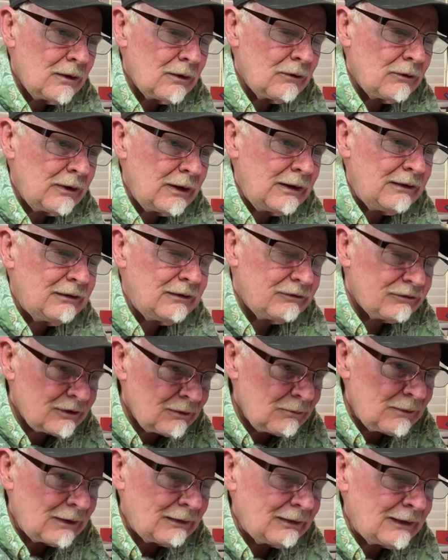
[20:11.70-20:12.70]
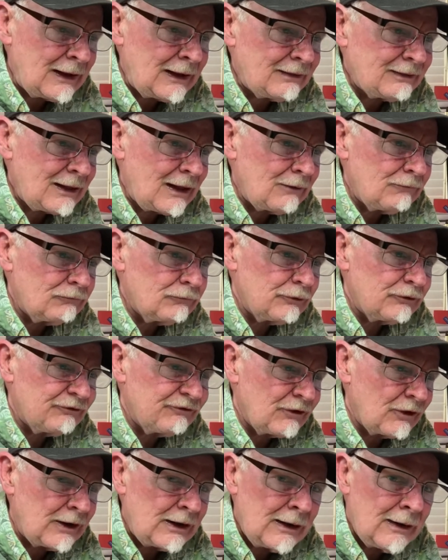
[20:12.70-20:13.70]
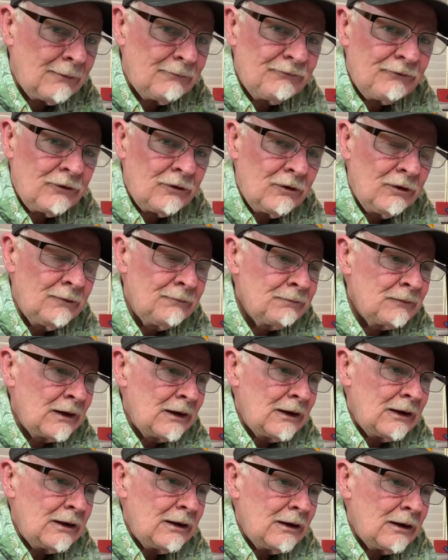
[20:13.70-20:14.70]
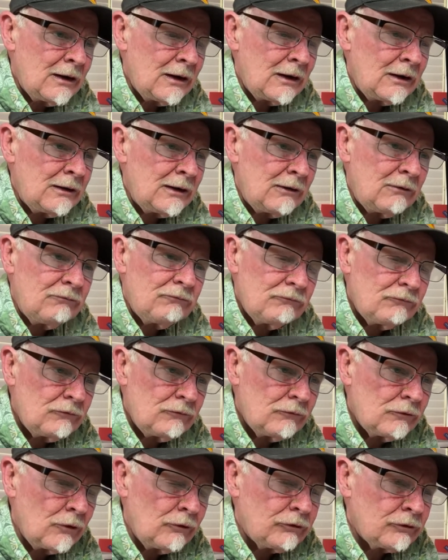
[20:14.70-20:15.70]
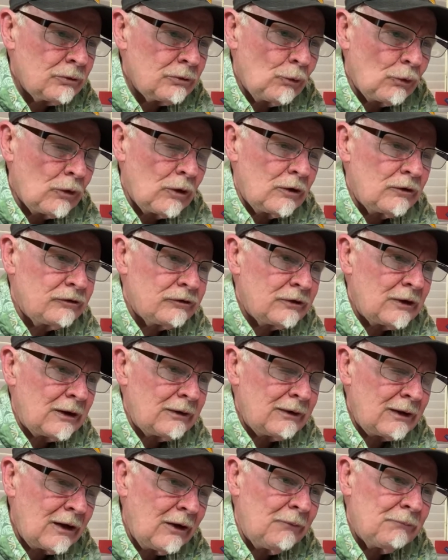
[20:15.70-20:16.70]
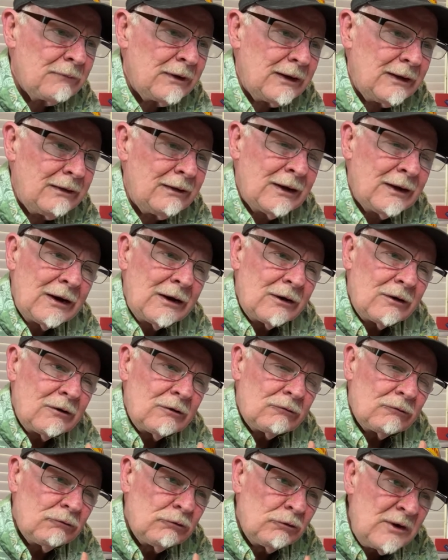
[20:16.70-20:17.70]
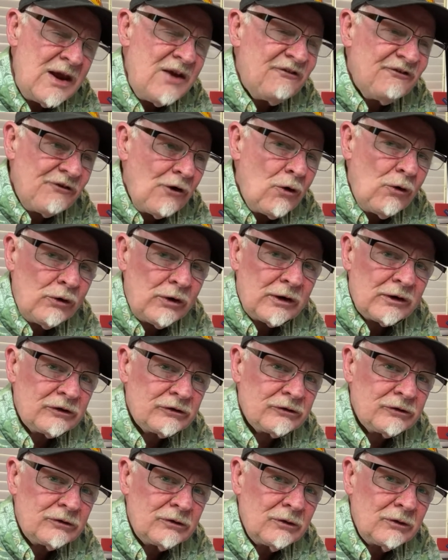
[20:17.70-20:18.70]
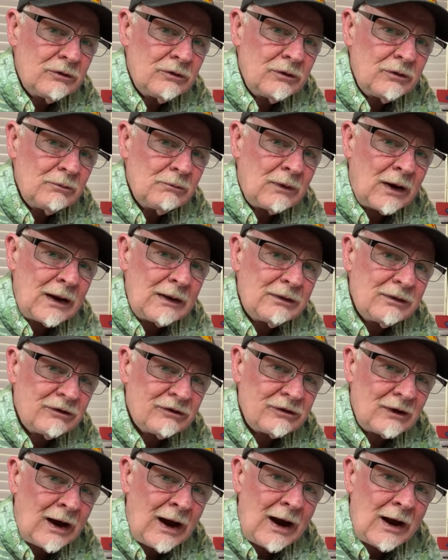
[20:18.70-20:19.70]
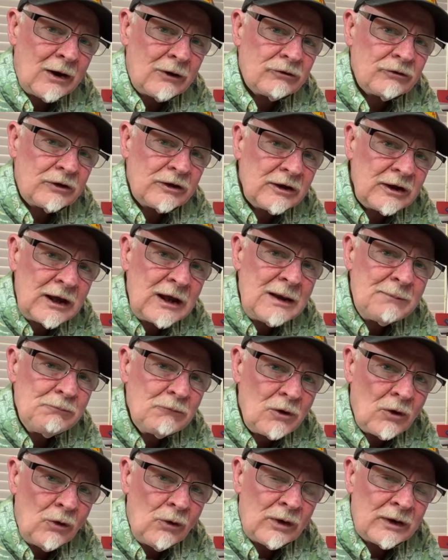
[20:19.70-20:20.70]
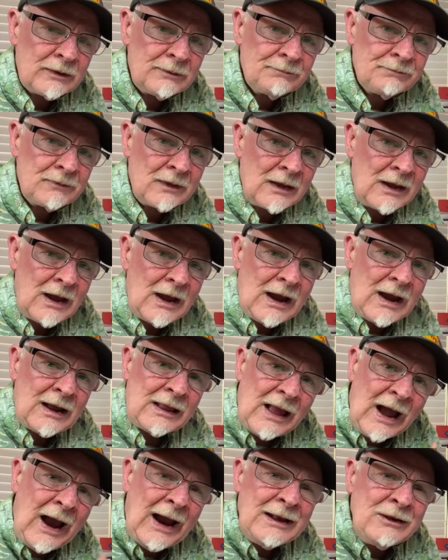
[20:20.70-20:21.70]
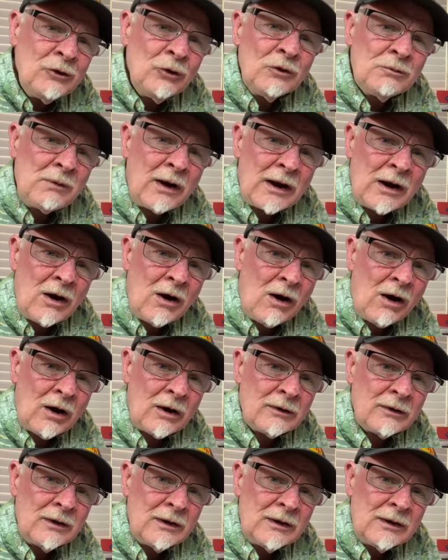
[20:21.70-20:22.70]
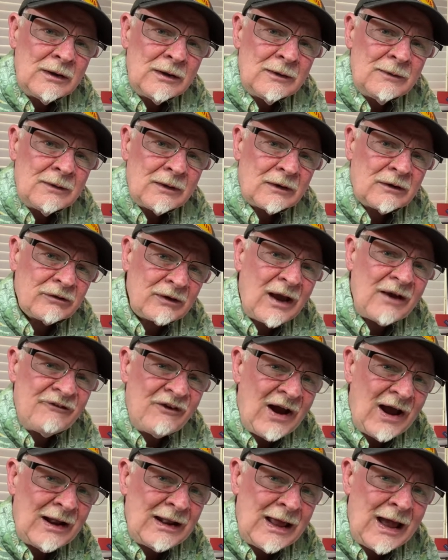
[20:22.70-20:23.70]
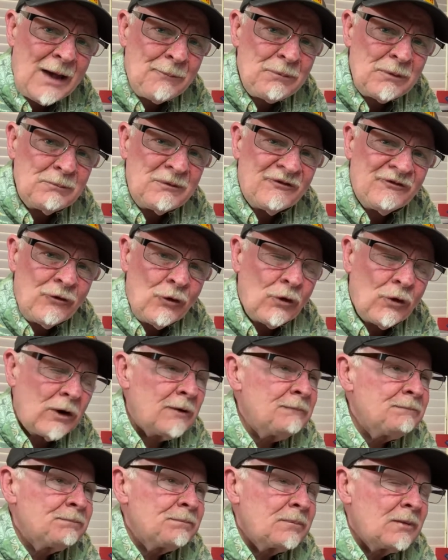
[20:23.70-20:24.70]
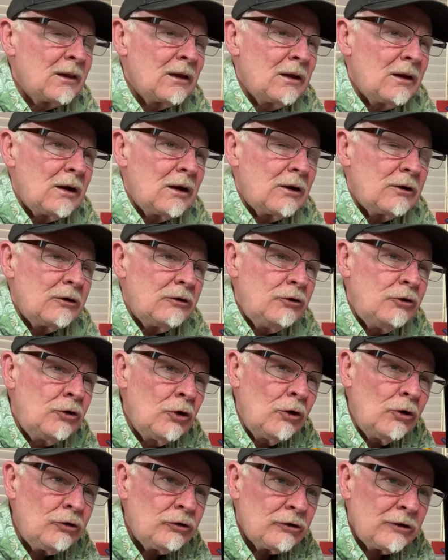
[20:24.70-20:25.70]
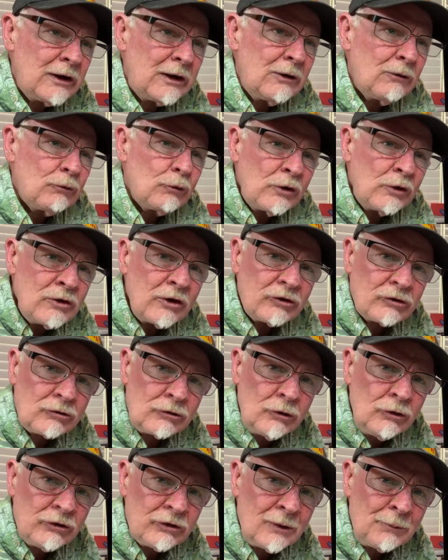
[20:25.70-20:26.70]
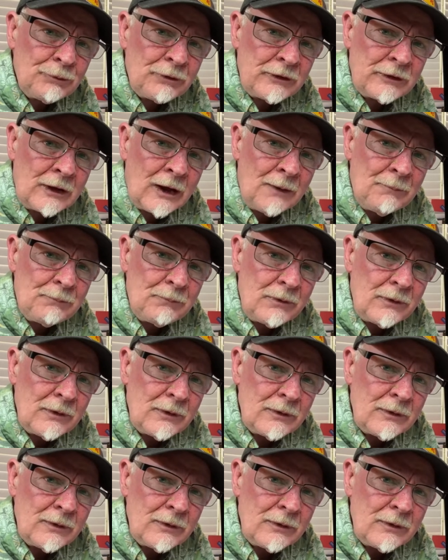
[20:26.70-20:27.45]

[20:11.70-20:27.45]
he sent me a link that was very helpful, and he wrote some words that helped me refocus my desire to keep going. And I knew in my heart, because I've had it happen before, usually when you screw something up,